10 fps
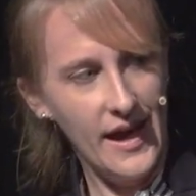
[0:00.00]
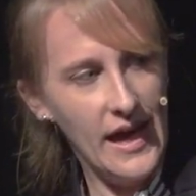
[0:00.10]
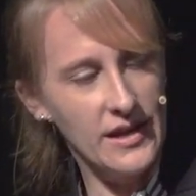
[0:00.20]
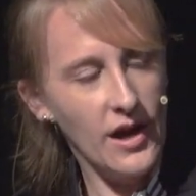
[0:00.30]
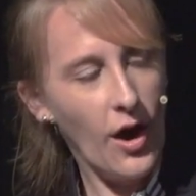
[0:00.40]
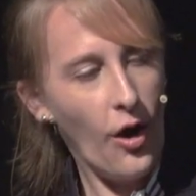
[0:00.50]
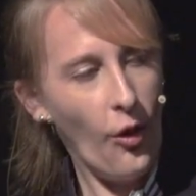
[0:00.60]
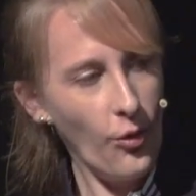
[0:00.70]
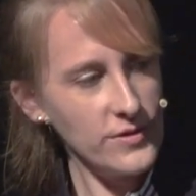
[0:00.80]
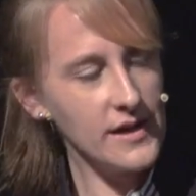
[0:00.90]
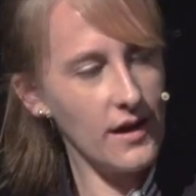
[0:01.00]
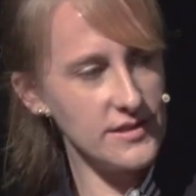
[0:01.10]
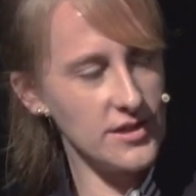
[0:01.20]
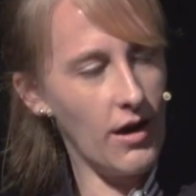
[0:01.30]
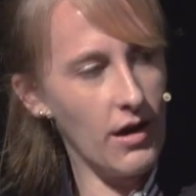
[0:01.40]
and holding
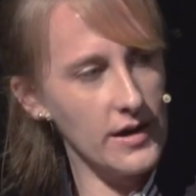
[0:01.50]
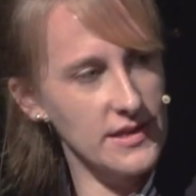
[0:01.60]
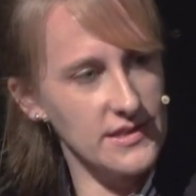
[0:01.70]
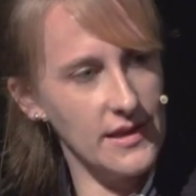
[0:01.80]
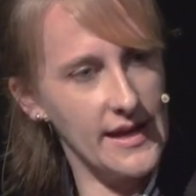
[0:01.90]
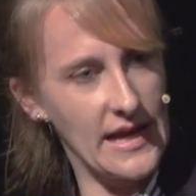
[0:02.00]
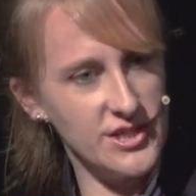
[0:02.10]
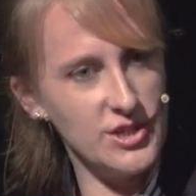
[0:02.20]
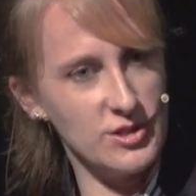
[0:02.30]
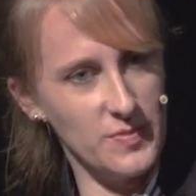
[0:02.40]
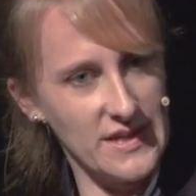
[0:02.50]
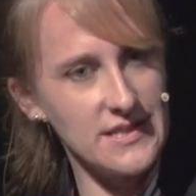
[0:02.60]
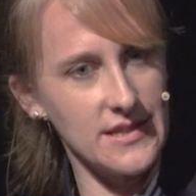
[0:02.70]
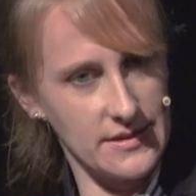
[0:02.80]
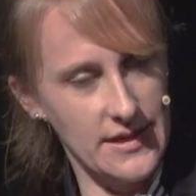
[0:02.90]
onto Aria's leg as she was being
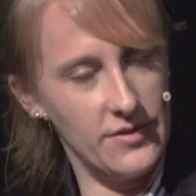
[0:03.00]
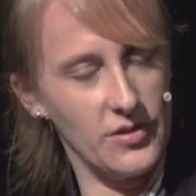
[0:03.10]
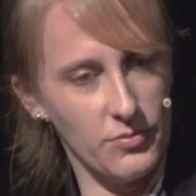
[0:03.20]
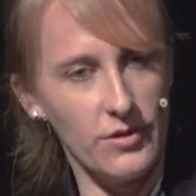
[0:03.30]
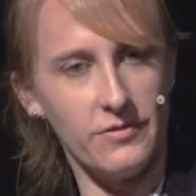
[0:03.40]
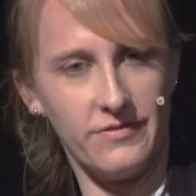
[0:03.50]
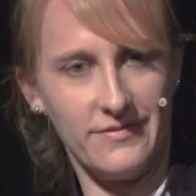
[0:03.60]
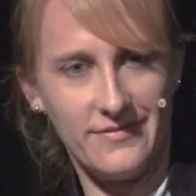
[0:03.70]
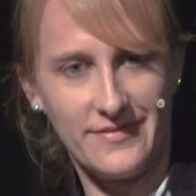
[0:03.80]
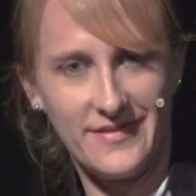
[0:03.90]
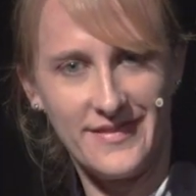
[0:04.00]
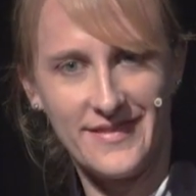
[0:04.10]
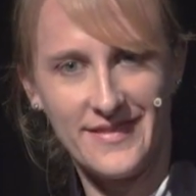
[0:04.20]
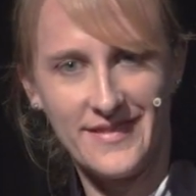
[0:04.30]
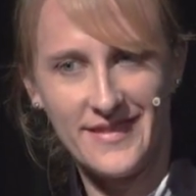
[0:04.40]
sucked out the roof.
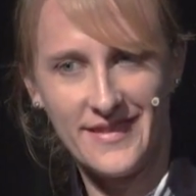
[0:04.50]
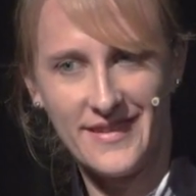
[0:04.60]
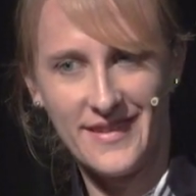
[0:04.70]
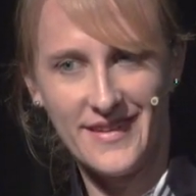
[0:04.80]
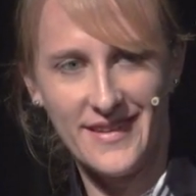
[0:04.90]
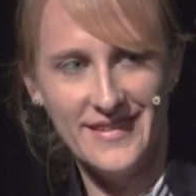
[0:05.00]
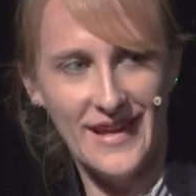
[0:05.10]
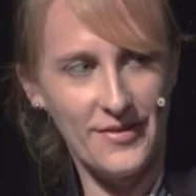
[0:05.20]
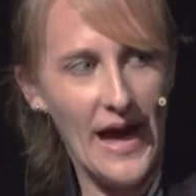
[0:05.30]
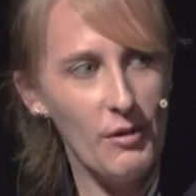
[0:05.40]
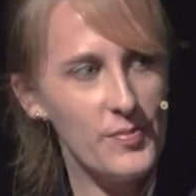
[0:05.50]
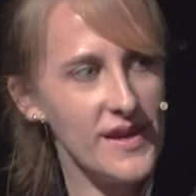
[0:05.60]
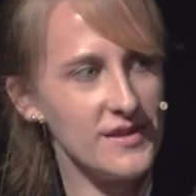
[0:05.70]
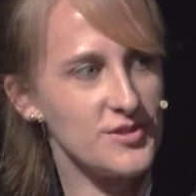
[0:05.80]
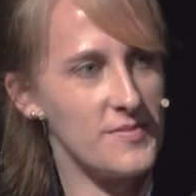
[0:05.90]
Now, that would
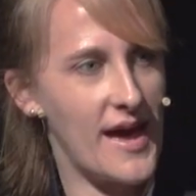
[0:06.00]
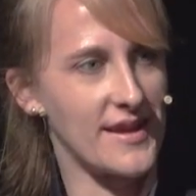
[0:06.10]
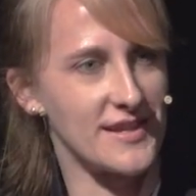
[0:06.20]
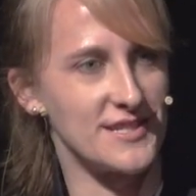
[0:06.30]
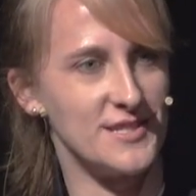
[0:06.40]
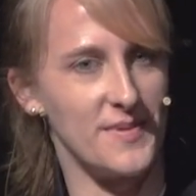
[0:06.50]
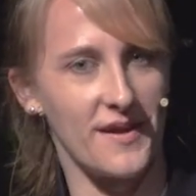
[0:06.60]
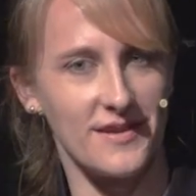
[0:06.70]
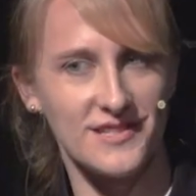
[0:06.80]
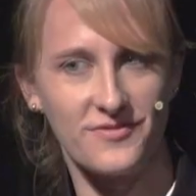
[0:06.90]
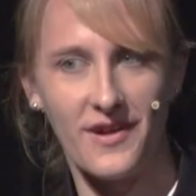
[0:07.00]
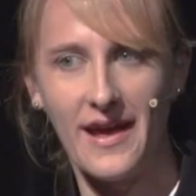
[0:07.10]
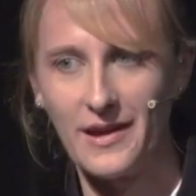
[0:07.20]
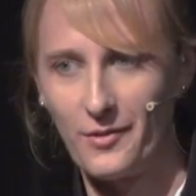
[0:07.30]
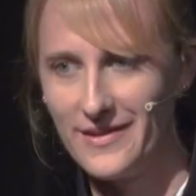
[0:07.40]
be a traumatic experience for
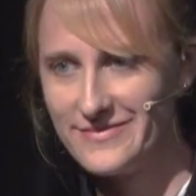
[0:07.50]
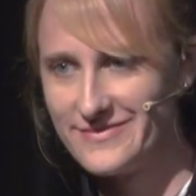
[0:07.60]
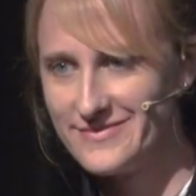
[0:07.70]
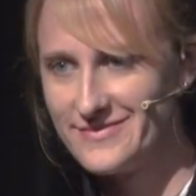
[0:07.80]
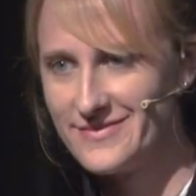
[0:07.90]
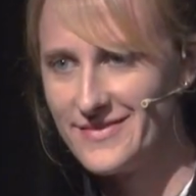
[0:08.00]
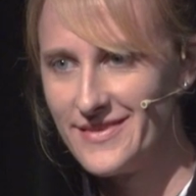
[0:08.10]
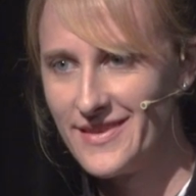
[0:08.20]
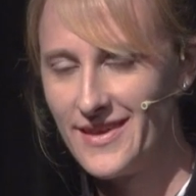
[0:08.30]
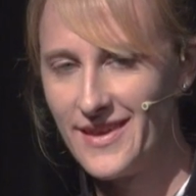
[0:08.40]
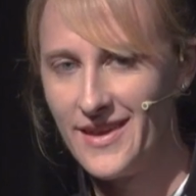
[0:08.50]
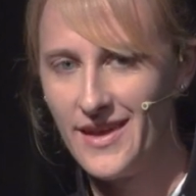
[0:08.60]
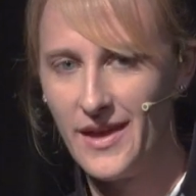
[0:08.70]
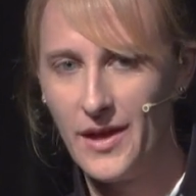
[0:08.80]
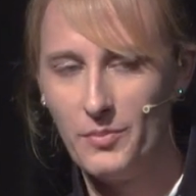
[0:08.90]
anyone.
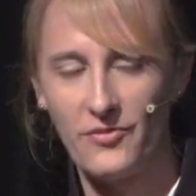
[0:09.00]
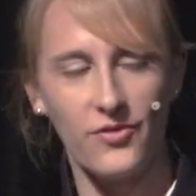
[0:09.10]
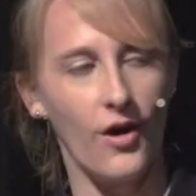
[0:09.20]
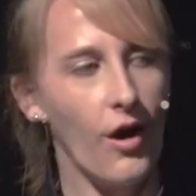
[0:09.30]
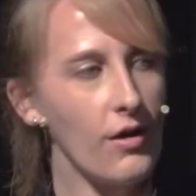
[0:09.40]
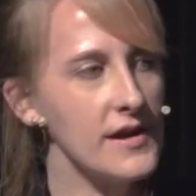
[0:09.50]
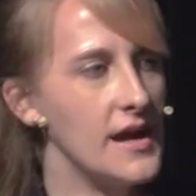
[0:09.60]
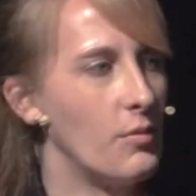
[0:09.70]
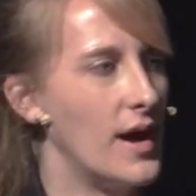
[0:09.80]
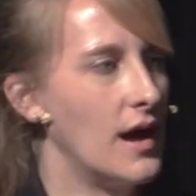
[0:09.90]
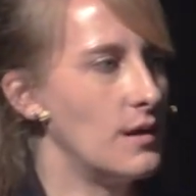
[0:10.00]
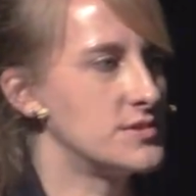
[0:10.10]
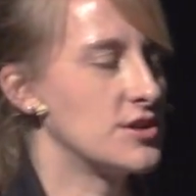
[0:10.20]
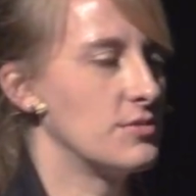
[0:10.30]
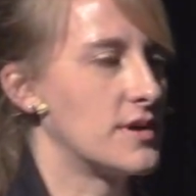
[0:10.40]
But for Arya, what
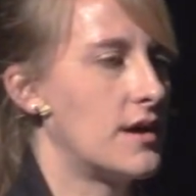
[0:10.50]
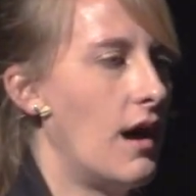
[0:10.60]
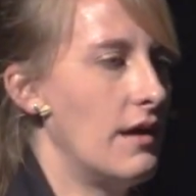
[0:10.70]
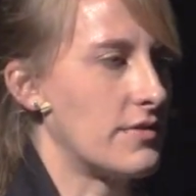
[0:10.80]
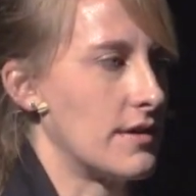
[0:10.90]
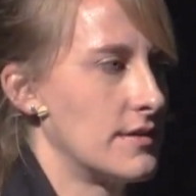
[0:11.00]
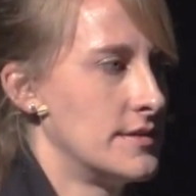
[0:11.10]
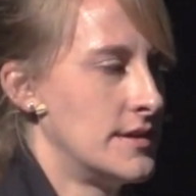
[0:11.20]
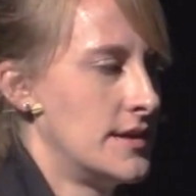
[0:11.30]
helped her recover